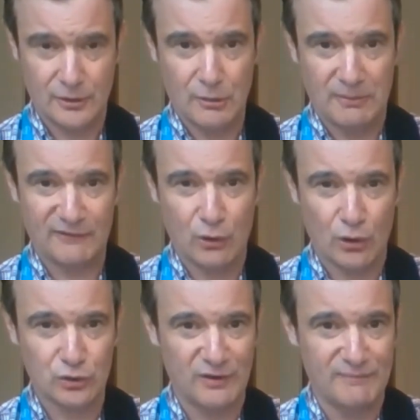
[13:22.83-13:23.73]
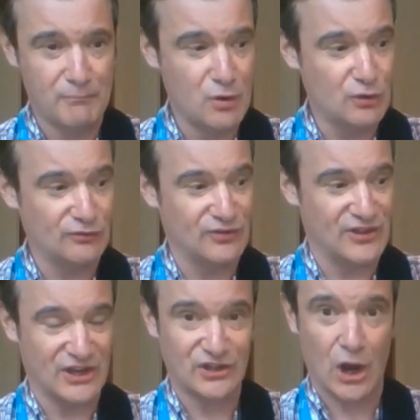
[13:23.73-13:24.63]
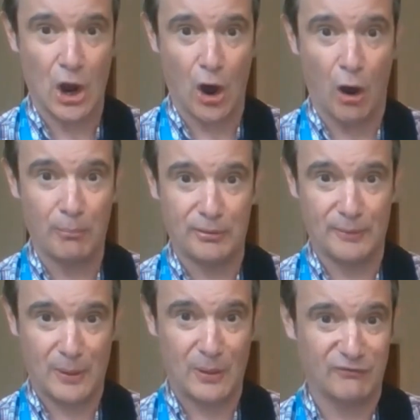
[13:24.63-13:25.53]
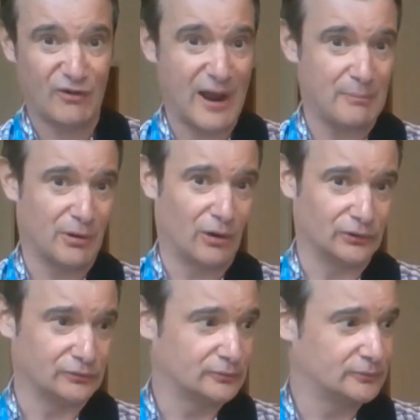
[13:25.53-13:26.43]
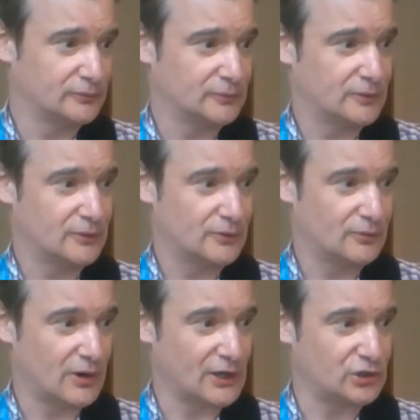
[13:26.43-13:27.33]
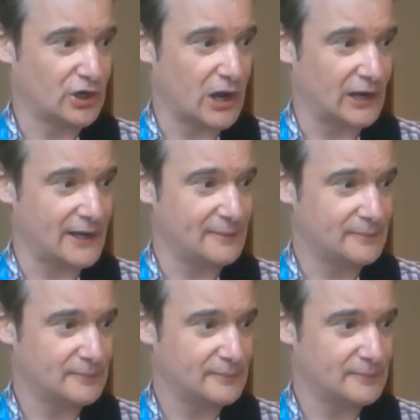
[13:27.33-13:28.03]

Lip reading: But of course we've moved this up the fretboard. Right, Charlie?